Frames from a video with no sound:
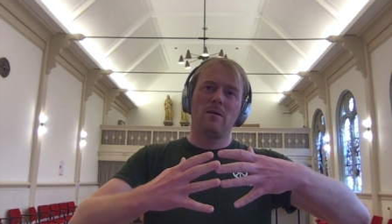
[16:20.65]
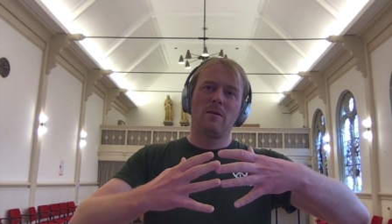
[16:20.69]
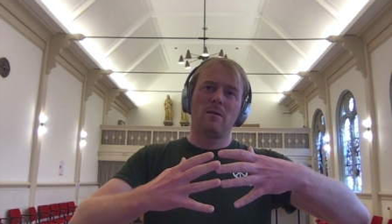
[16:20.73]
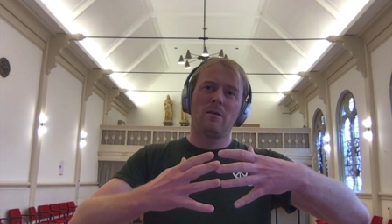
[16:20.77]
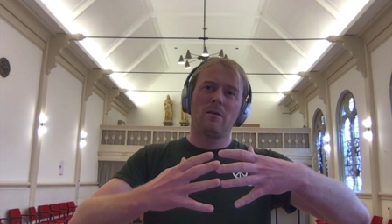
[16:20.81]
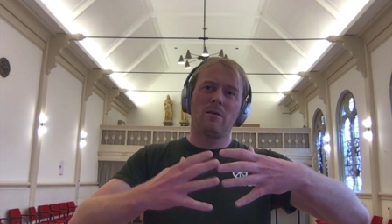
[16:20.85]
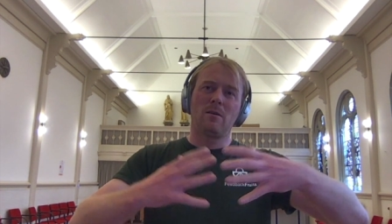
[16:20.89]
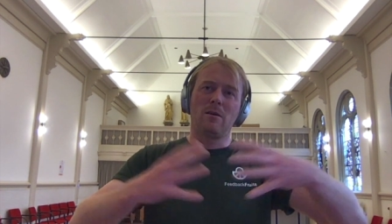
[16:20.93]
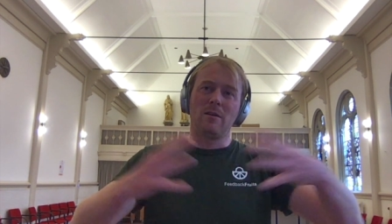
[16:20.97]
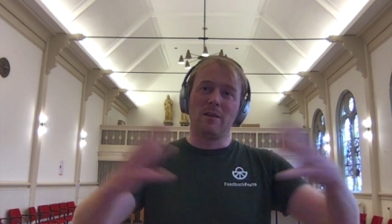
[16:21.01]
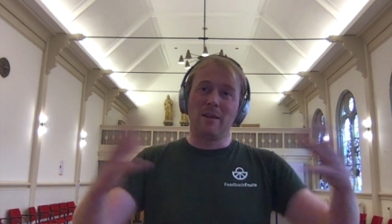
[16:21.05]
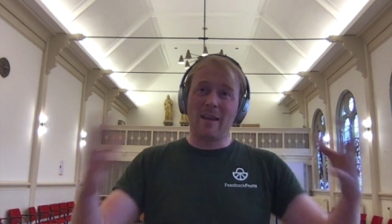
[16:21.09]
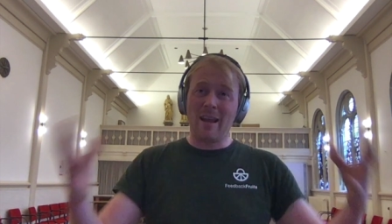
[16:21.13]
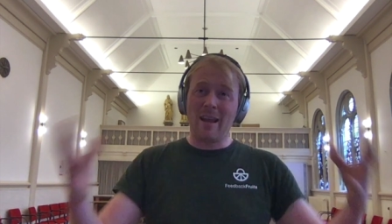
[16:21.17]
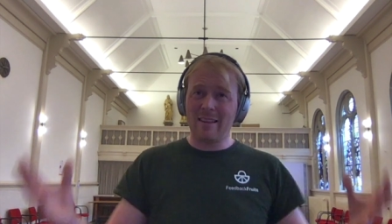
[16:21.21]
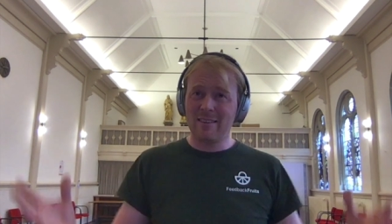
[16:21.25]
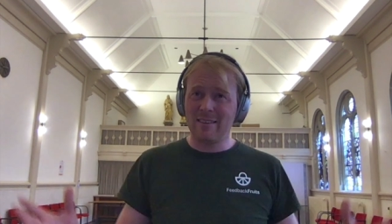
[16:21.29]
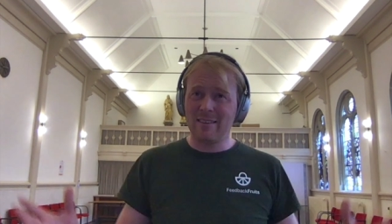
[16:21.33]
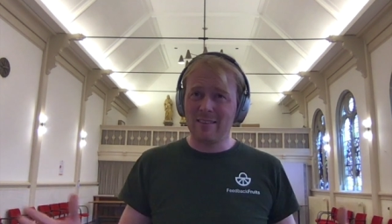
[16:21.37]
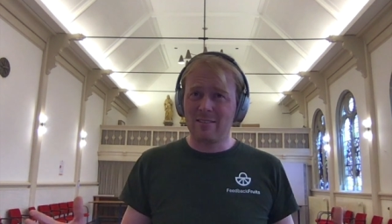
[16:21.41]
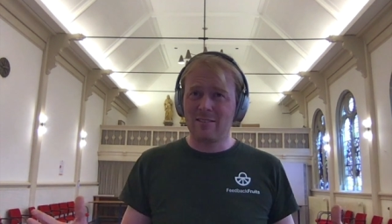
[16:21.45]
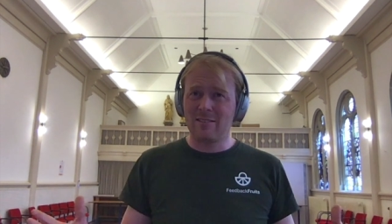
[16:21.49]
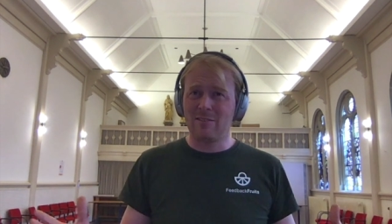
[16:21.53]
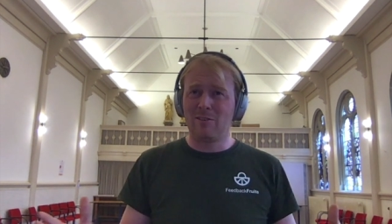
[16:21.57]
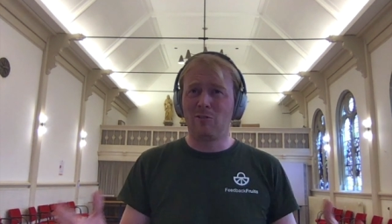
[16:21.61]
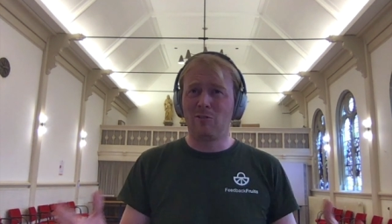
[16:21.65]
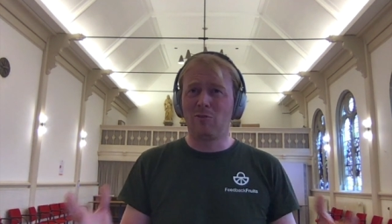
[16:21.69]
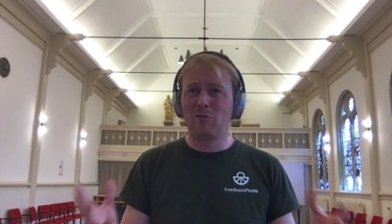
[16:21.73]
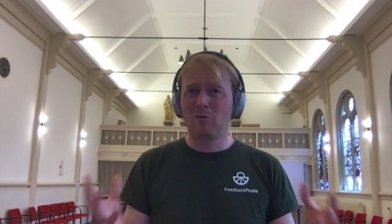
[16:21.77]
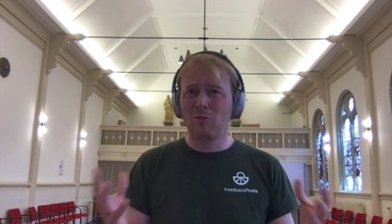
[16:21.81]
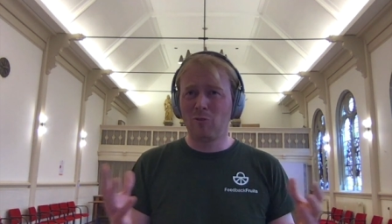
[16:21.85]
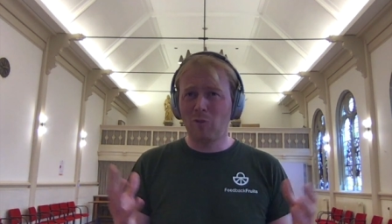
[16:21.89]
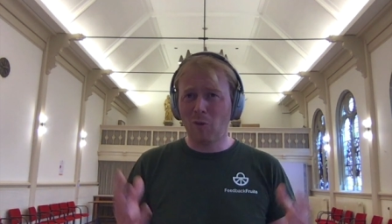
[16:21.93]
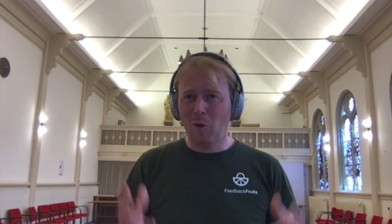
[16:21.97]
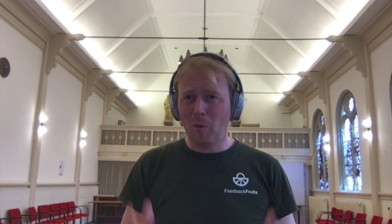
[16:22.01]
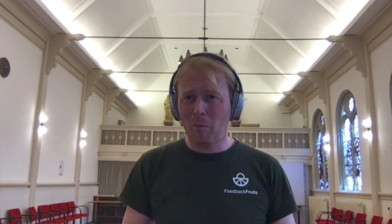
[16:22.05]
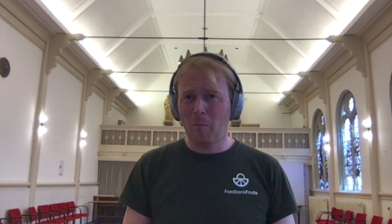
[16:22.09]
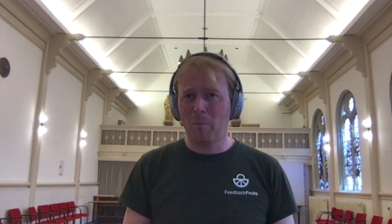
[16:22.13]
connected the
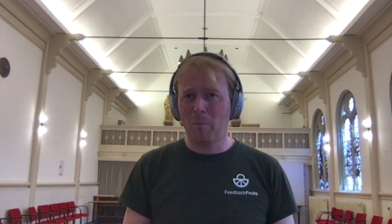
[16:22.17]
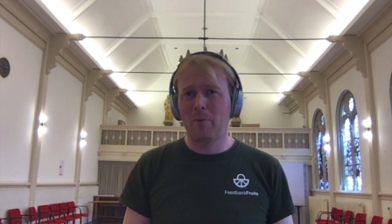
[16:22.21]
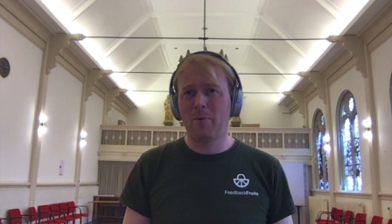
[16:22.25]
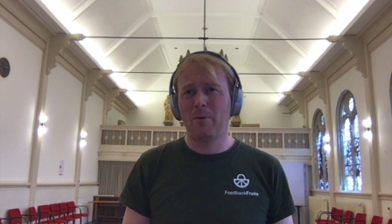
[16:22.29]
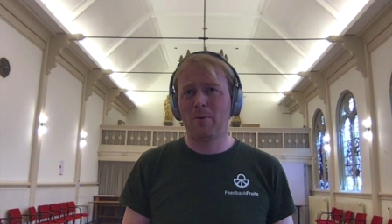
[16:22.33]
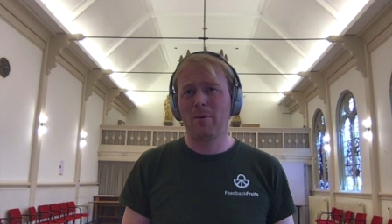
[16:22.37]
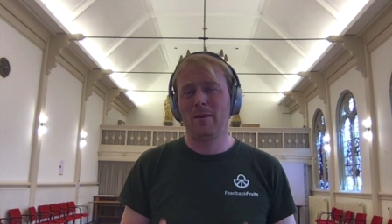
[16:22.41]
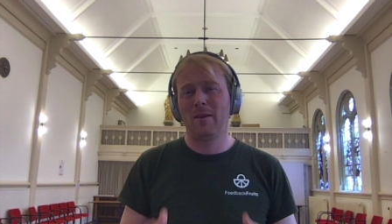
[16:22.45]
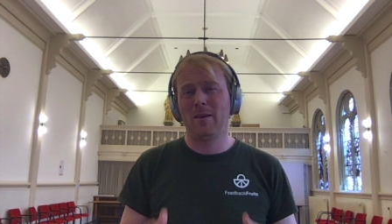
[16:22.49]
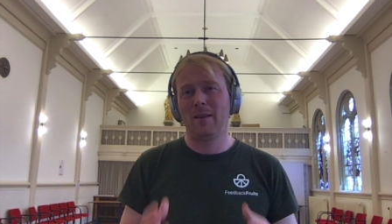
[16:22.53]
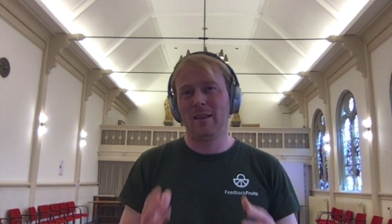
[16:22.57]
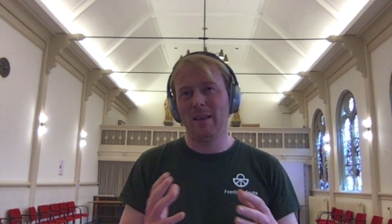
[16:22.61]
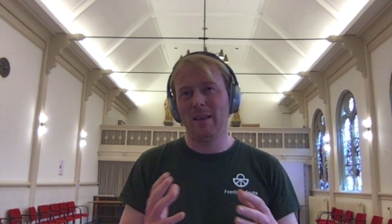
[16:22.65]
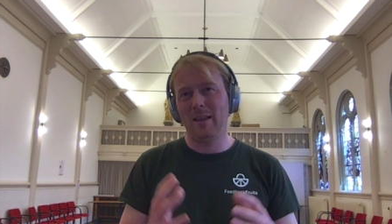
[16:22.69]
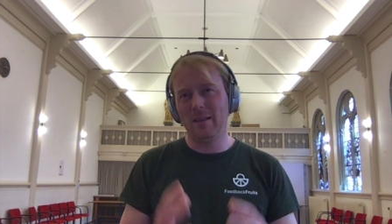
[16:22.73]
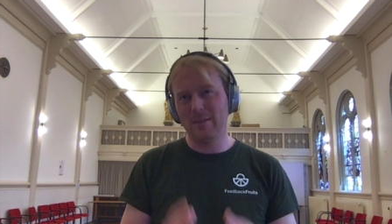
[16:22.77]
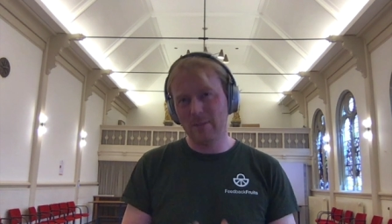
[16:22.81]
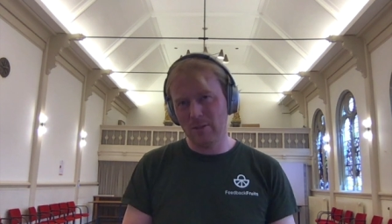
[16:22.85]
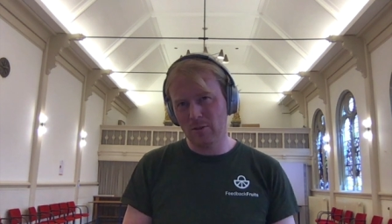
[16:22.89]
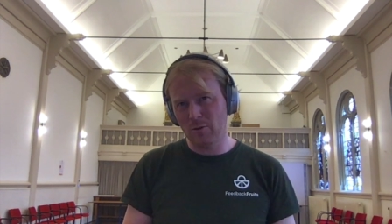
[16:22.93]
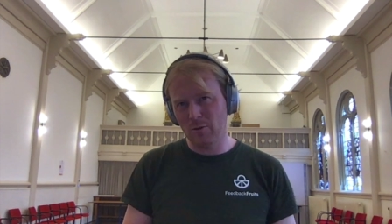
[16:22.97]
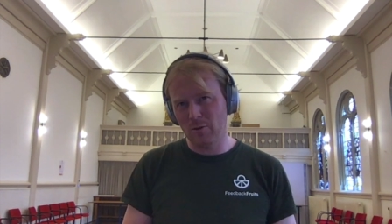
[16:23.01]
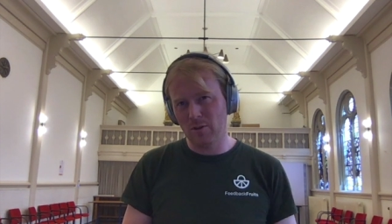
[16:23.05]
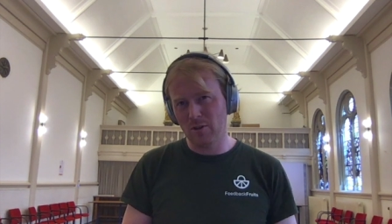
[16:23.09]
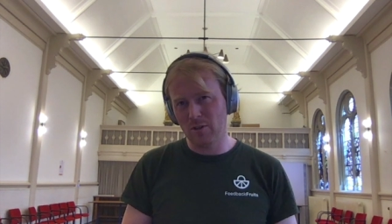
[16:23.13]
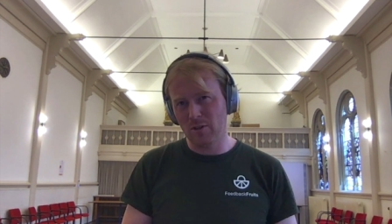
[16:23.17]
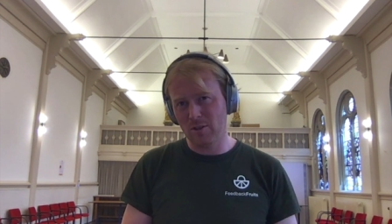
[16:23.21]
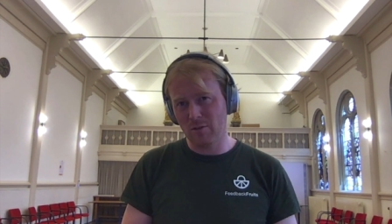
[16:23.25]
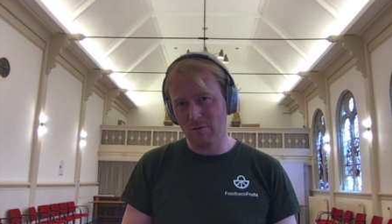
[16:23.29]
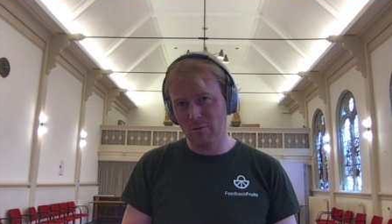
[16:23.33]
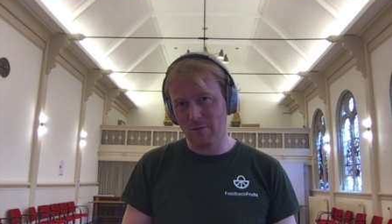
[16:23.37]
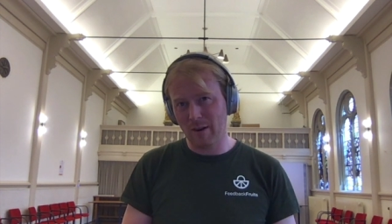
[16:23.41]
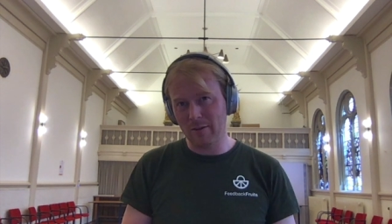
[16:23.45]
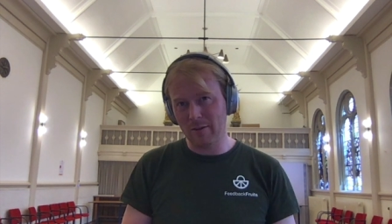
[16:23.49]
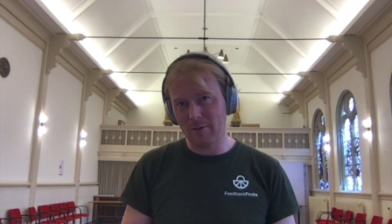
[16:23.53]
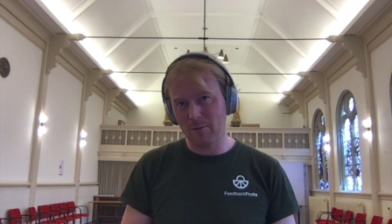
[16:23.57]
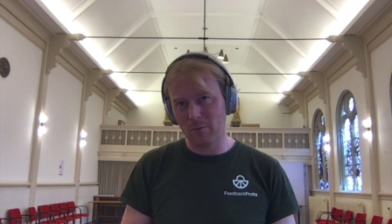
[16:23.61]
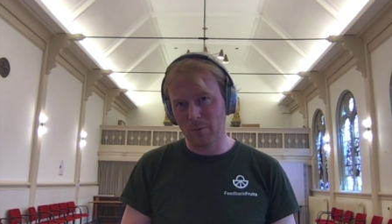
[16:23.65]
top institutions
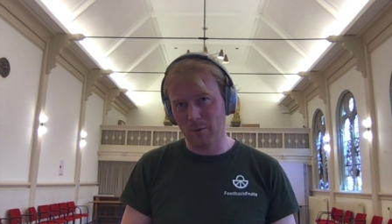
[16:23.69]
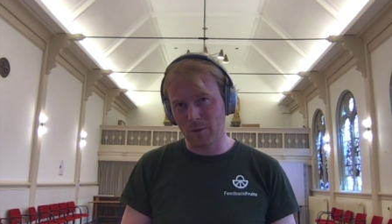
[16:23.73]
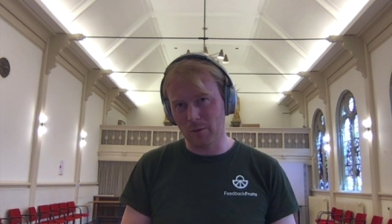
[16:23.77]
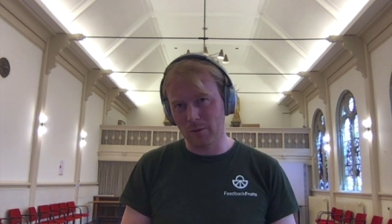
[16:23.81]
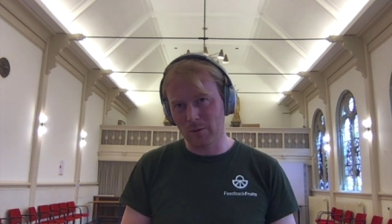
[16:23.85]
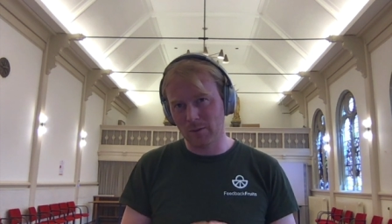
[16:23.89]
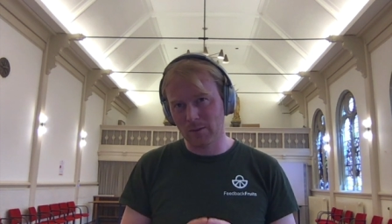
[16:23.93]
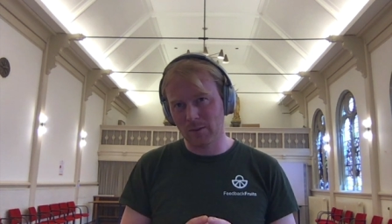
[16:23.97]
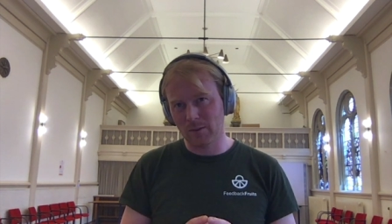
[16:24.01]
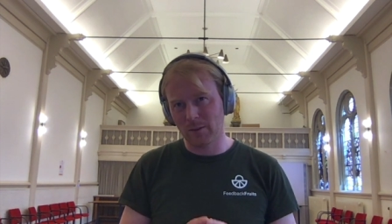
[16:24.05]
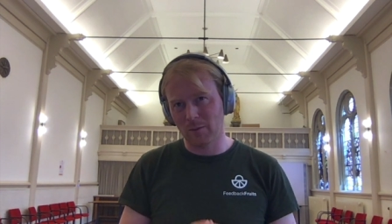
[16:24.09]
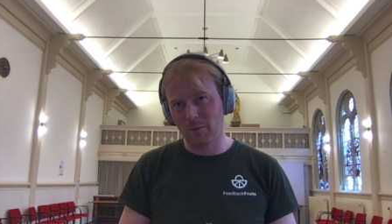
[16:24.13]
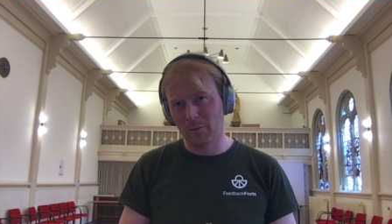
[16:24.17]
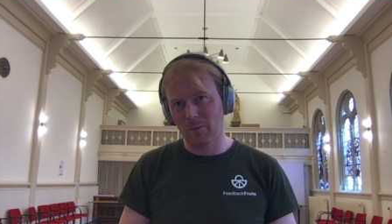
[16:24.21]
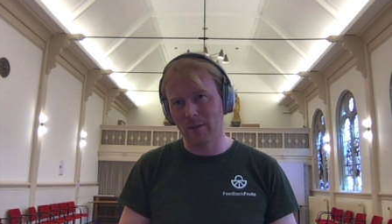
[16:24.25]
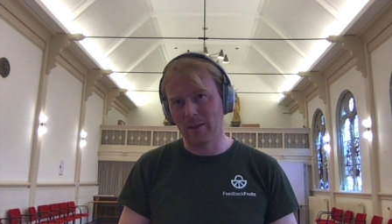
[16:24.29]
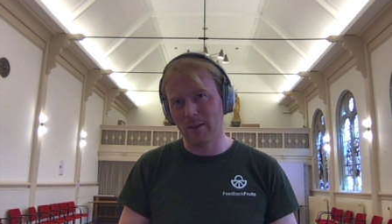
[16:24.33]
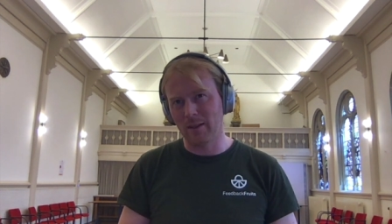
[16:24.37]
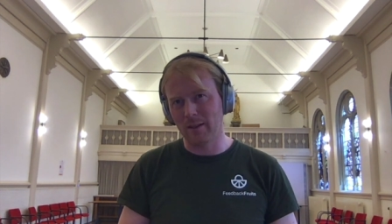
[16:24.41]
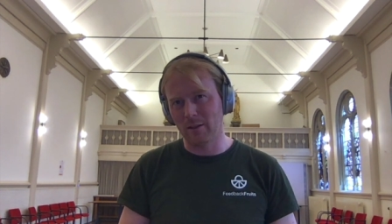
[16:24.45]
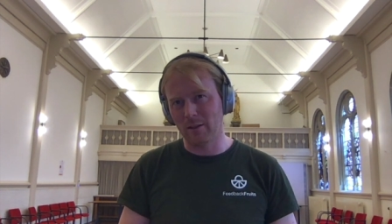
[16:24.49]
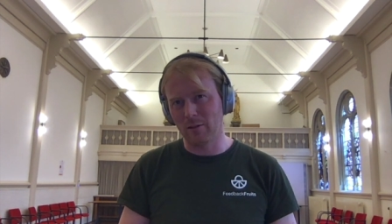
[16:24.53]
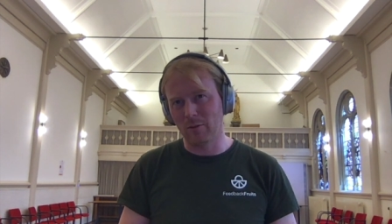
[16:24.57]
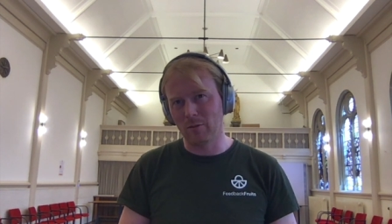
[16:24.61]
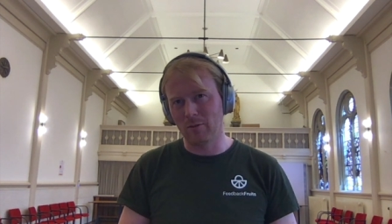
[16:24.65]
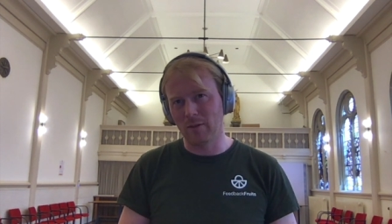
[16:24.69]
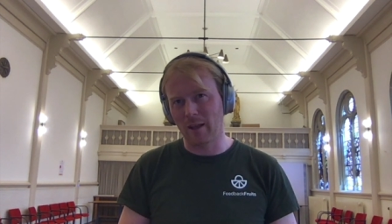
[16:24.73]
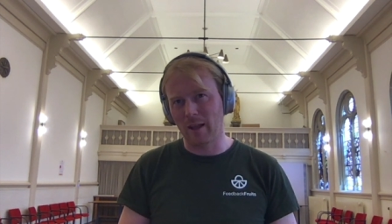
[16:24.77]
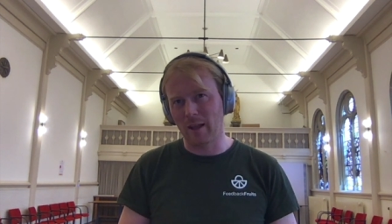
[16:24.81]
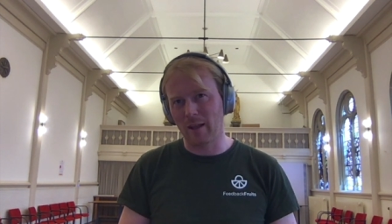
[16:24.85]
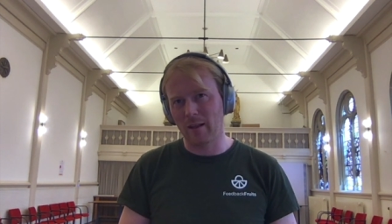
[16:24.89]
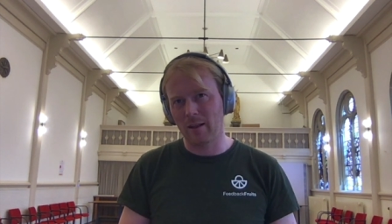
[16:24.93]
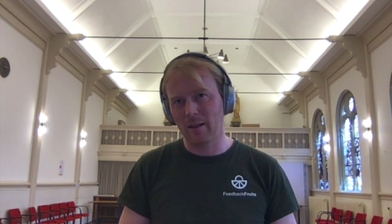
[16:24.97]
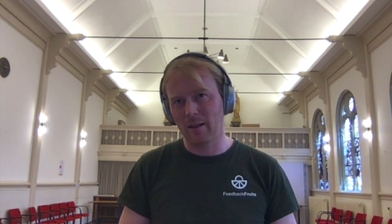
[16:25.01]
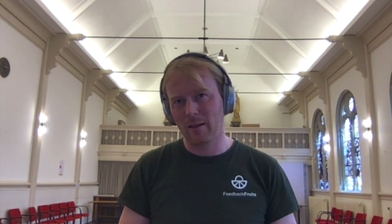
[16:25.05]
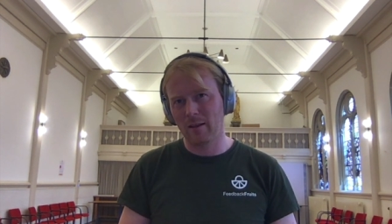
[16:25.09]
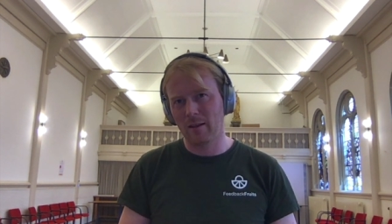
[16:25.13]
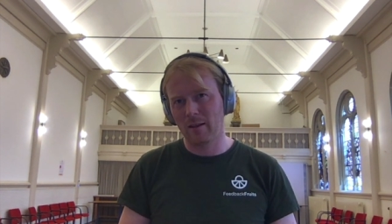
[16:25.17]
around the world within the Do Tank,